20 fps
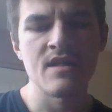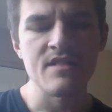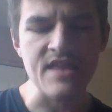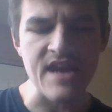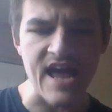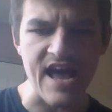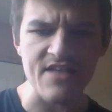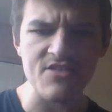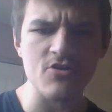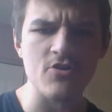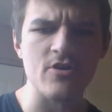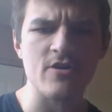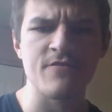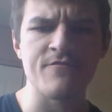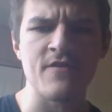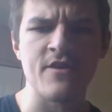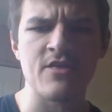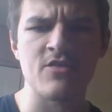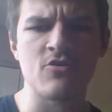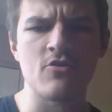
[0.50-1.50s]
The NASCAR
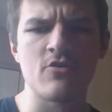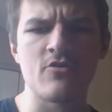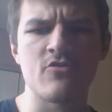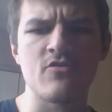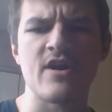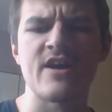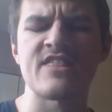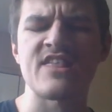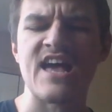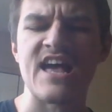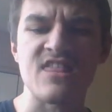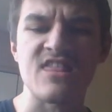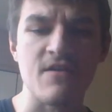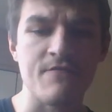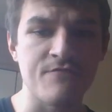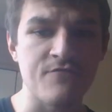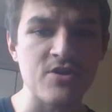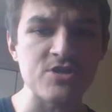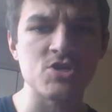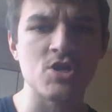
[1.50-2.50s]
Xfinity Series race has
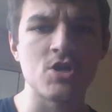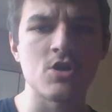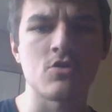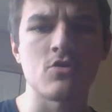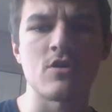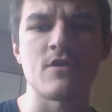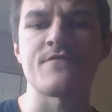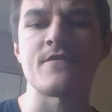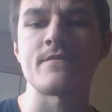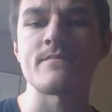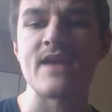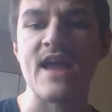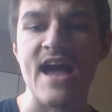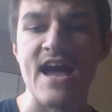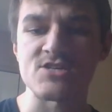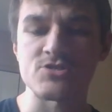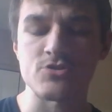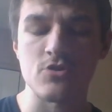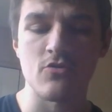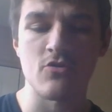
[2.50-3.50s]
officially concluded from
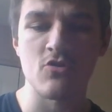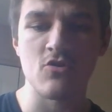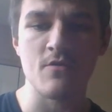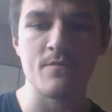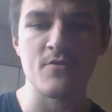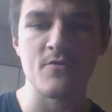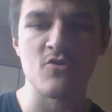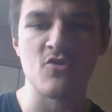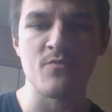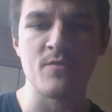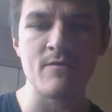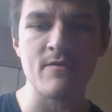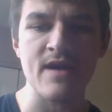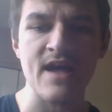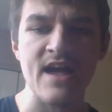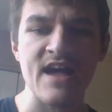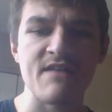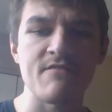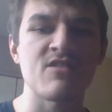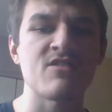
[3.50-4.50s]
Nashville Super
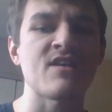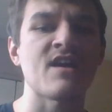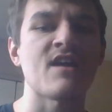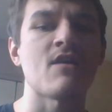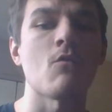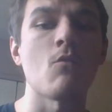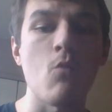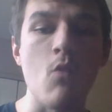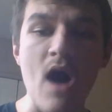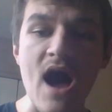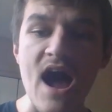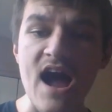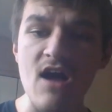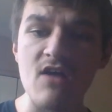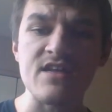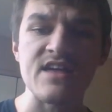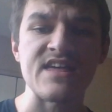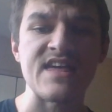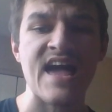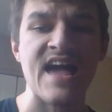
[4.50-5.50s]
Speedway, and we see a
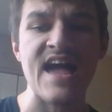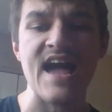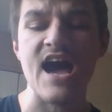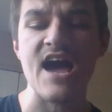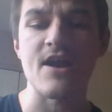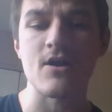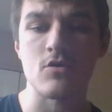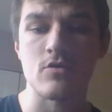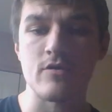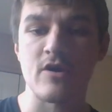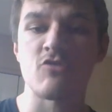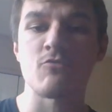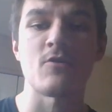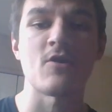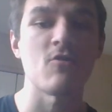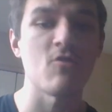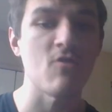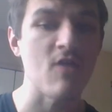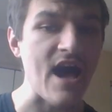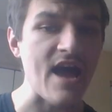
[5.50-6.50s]
wild and chaotic race
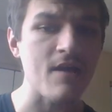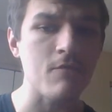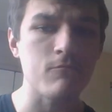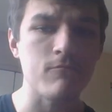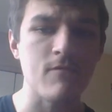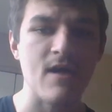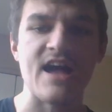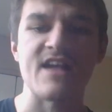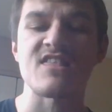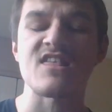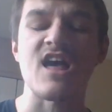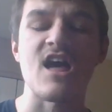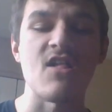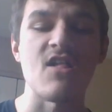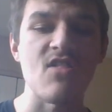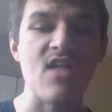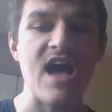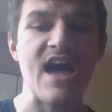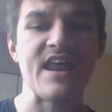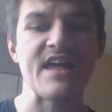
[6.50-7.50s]
with a lot of wrecks, a
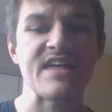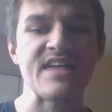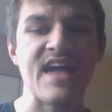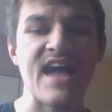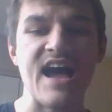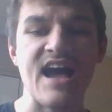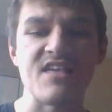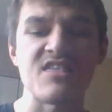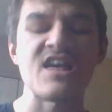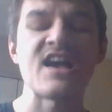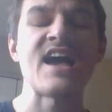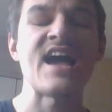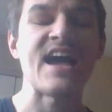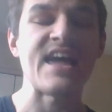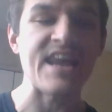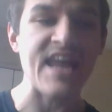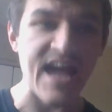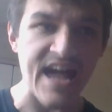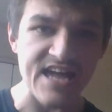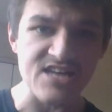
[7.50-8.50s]
lot of chaos,
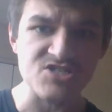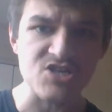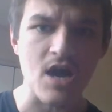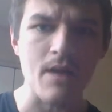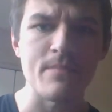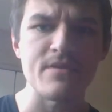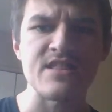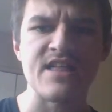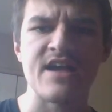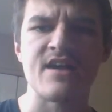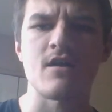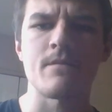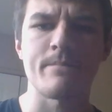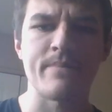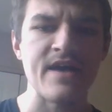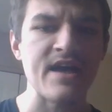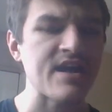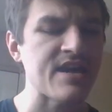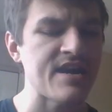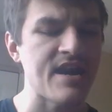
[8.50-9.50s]
and Age Allmendinger
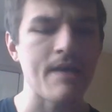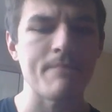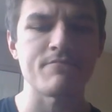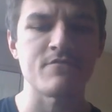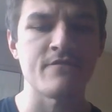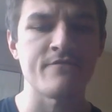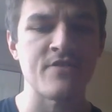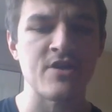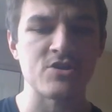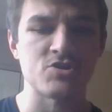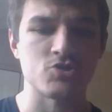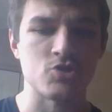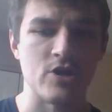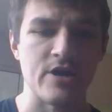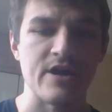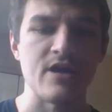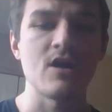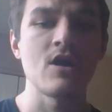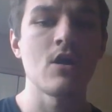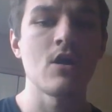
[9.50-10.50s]
picking up the victory.